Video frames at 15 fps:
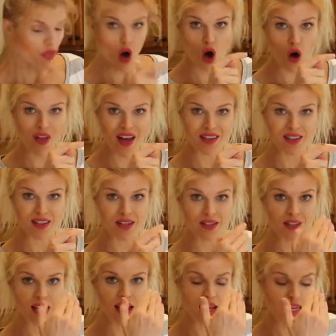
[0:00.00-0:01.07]
all that
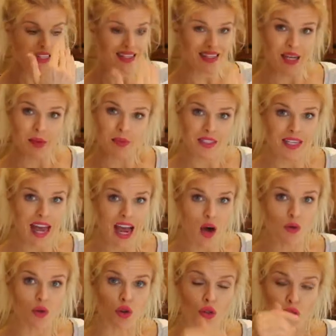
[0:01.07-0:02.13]
seasoning seeped
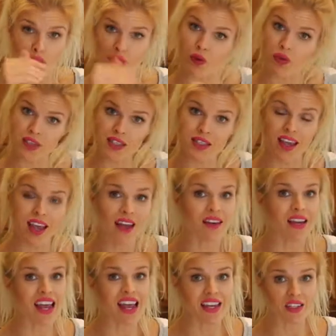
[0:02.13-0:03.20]
down through the
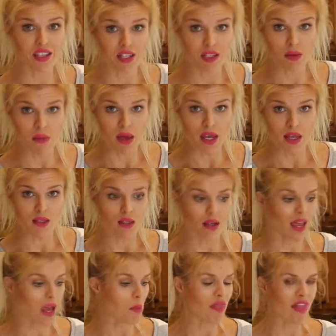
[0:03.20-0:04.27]
skin into the meat,
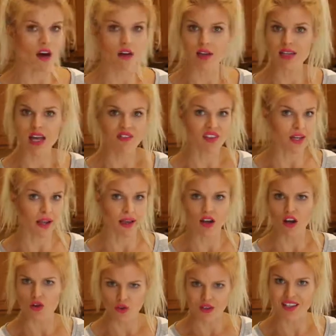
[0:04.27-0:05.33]
again, without us having to get
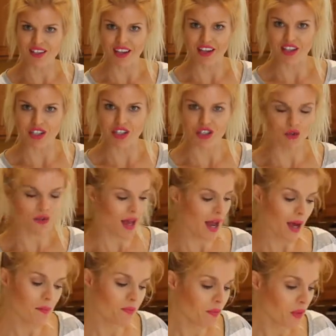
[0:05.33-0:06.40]
under the skin to do
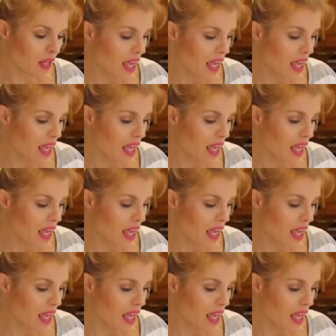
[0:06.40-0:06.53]
that,